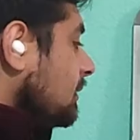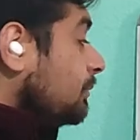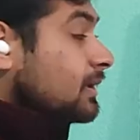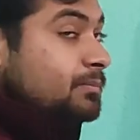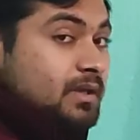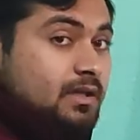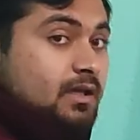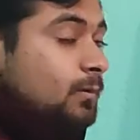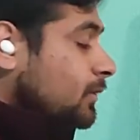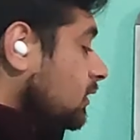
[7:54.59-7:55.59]
But
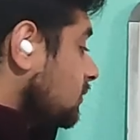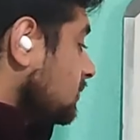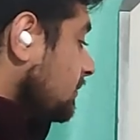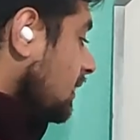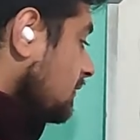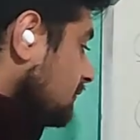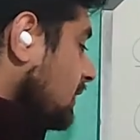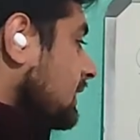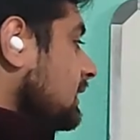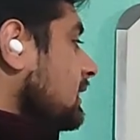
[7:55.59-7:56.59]
B we got to the power of
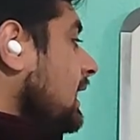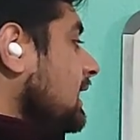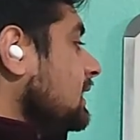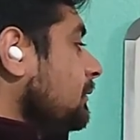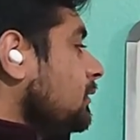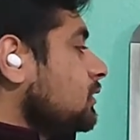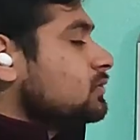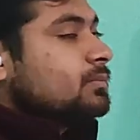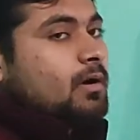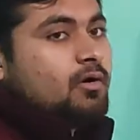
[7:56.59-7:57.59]
1, and here we got to
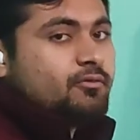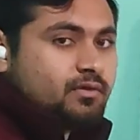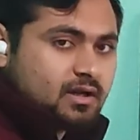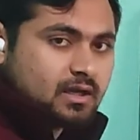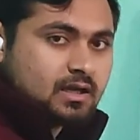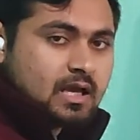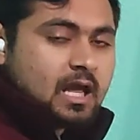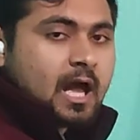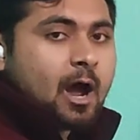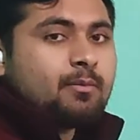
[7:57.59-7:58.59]
the power of 3.
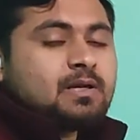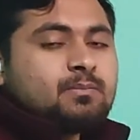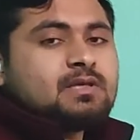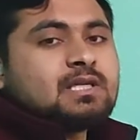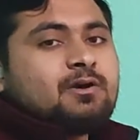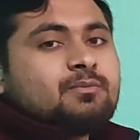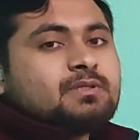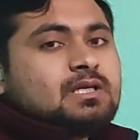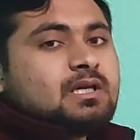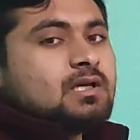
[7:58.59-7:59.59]
How many B's are we
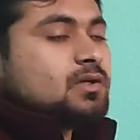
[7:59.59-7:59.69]
missing?